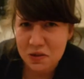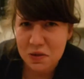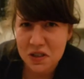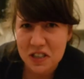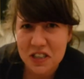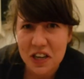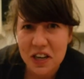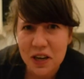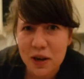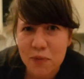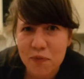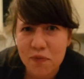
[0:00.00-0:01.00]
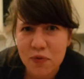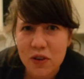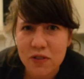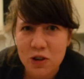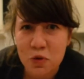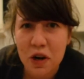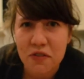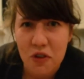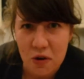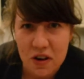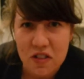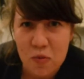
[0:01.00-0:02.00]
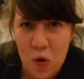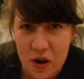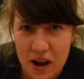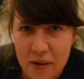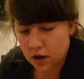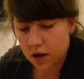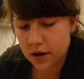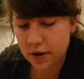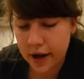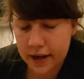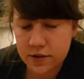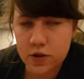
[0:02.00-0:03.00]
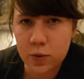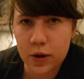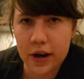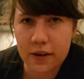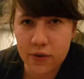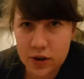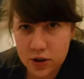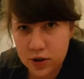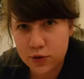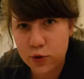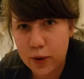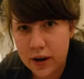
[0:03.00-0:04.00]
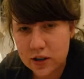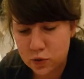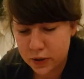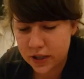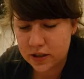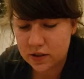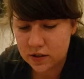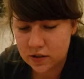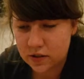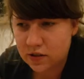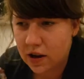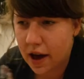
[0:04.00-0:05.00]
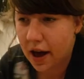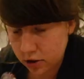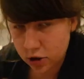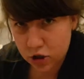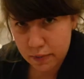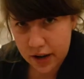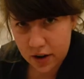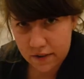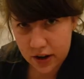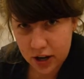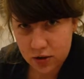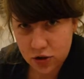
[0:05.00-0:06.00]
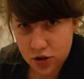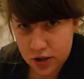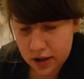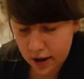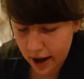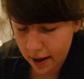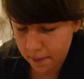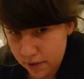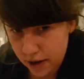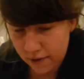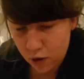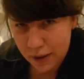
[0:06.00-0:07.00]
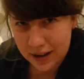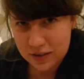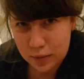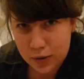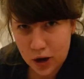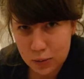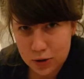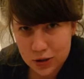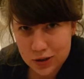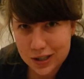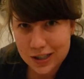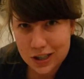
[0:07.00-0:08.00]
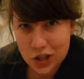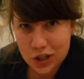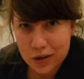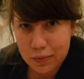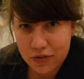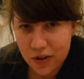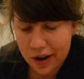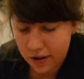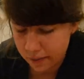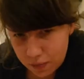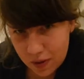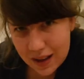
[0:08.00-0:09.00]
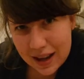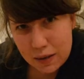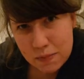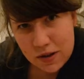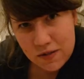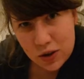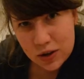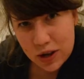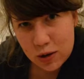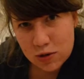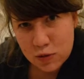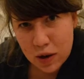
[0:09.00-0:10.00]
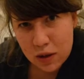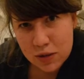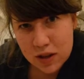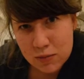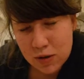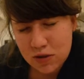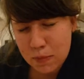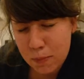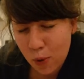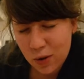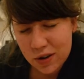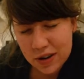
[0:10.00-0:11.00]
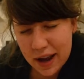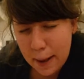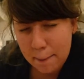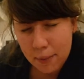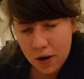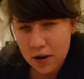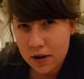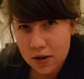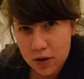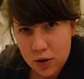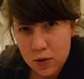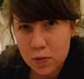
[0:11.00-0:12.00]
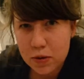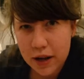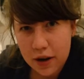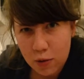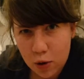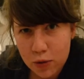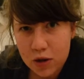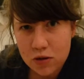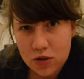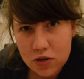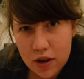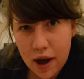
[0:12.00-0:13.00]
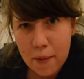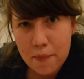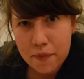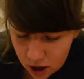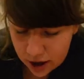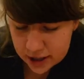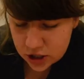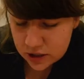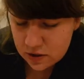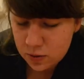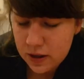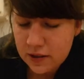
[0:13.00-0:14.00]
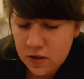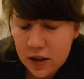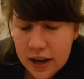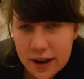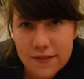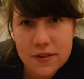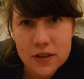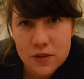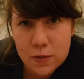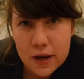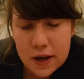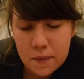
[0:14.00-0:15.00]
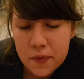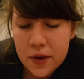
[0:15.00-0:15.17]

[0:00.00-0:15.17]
really good for 12:30 in the morning. Okay, so what have we learned from our experiences tonight? You should make your videos during the day. Never pass up an opportunity to cheer up a friend. And Benvolio was probably the most important damn part of the whole play, Romeo and Juliet. All right, Jess, well, that's all I have for this week.